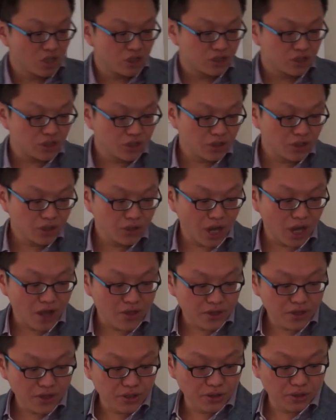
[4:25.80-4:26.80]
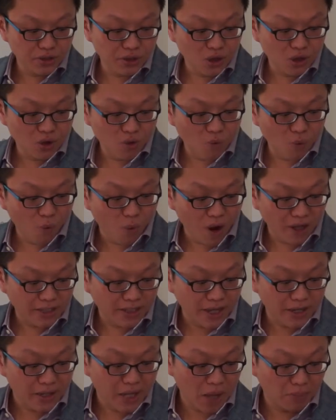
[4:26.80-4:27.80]
So I think you know what
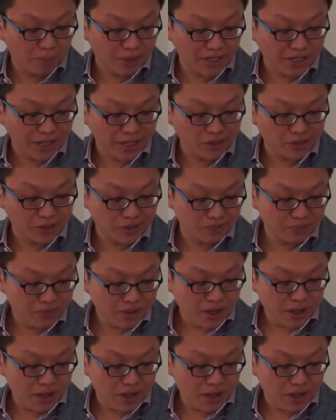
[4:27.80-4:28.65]
application.